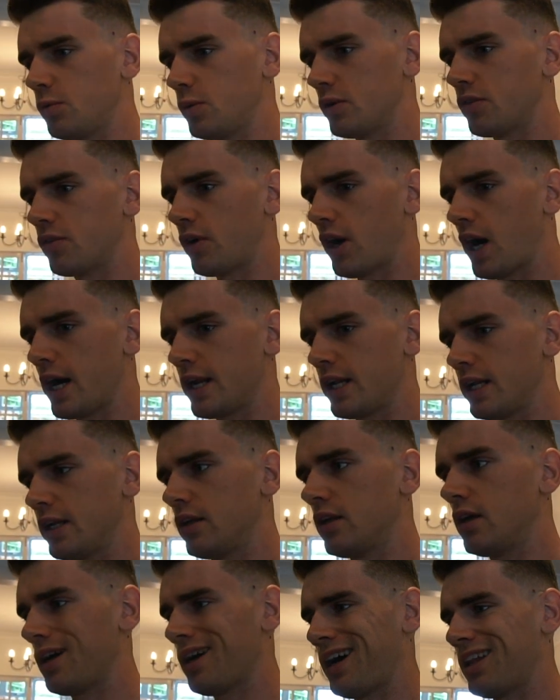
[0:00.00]
with
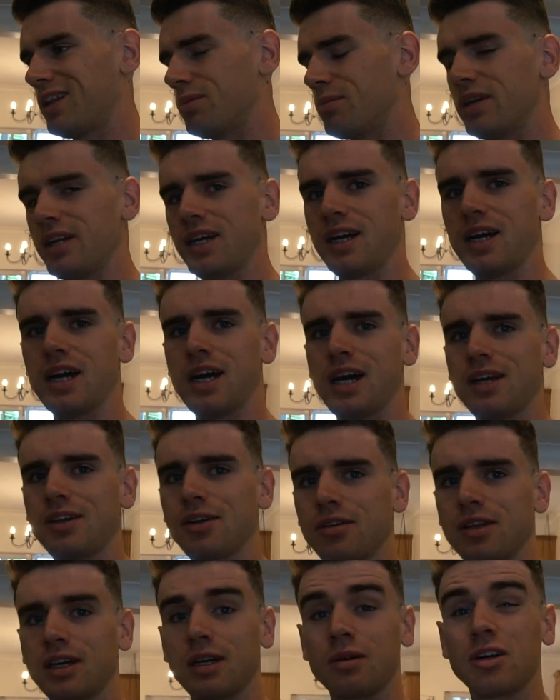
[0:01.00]
riding at the minute. I
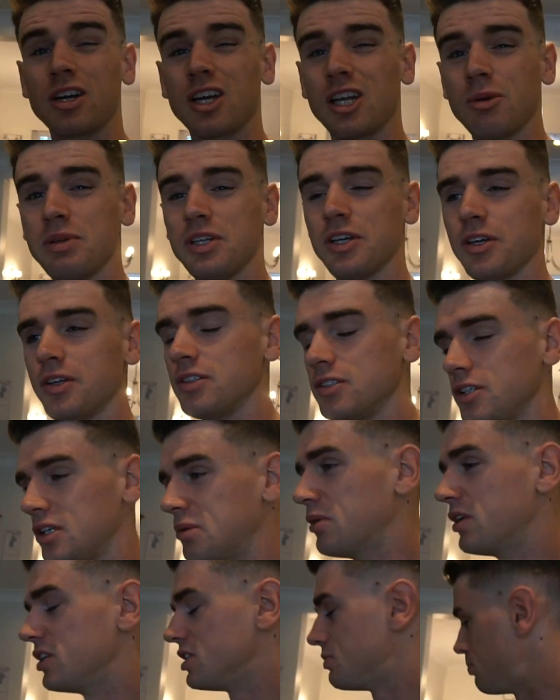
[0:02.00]
don't think I'm gonna be doing too
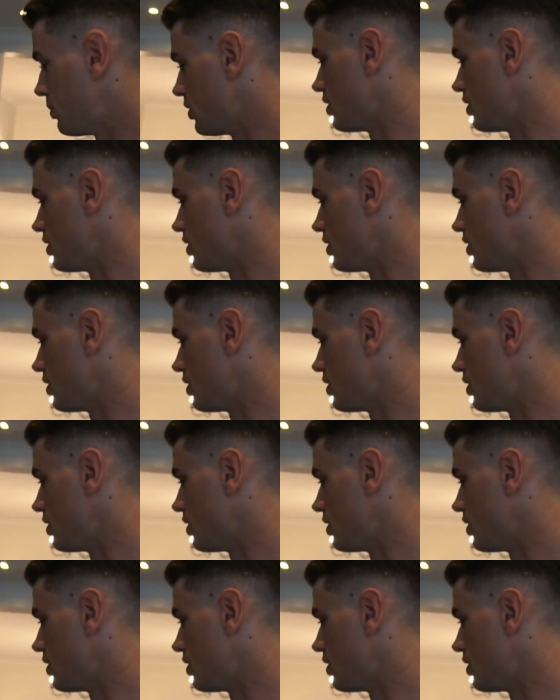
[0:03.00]
much,